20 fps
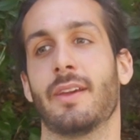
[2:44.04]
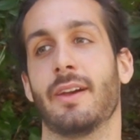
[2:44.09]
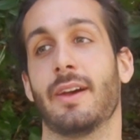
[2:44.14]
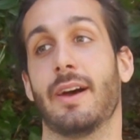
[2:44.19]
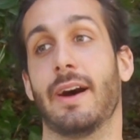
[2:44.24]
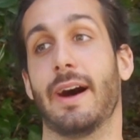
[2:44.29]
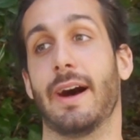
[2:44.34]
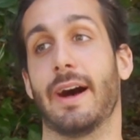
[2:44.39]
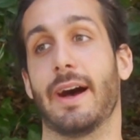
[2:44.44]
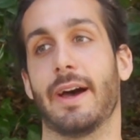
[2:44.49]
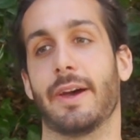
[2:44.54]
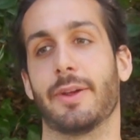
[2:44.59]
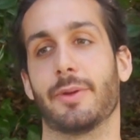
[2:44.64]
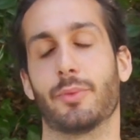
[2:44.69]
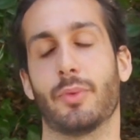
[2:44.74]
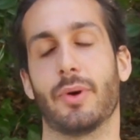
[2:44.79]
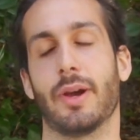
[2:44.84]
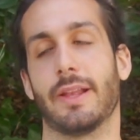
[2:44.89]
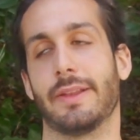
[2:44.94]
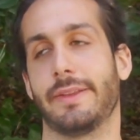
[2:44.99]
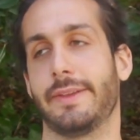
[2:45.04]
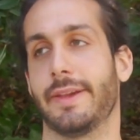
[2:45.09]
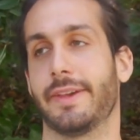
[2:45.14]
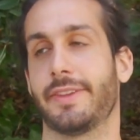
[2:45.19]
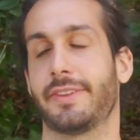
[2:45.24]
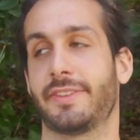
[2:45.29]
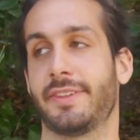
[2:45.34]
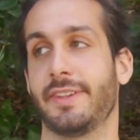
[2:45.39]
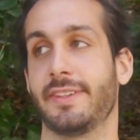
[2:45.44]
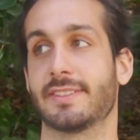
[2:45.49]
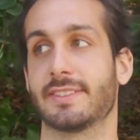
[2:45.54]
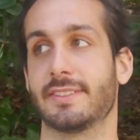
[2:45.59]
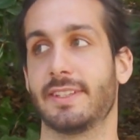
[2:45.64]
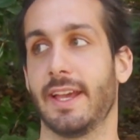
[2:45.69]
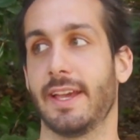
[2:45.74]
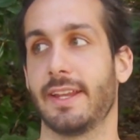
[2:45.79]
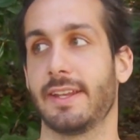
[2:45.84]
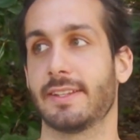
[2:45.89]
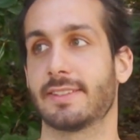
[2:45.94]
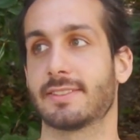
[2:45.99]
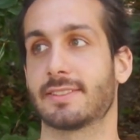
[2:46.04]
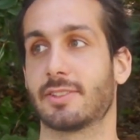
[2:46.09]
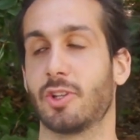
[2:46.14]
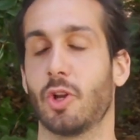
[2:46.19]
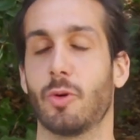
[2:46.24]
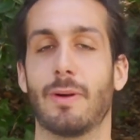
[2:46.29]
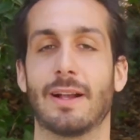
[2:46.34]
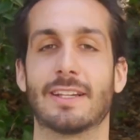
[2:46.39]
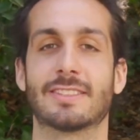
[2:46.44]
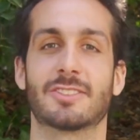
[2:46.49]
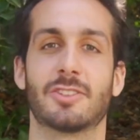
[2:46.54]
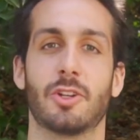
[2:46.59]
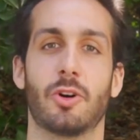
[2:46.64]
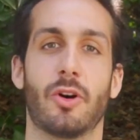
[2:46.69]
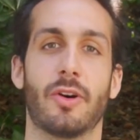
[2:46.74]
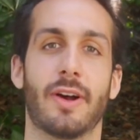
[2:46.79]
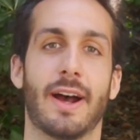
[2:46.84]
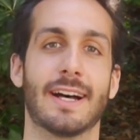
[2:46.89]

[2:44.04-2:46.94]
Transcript: And well, yes, since then, slow by slow,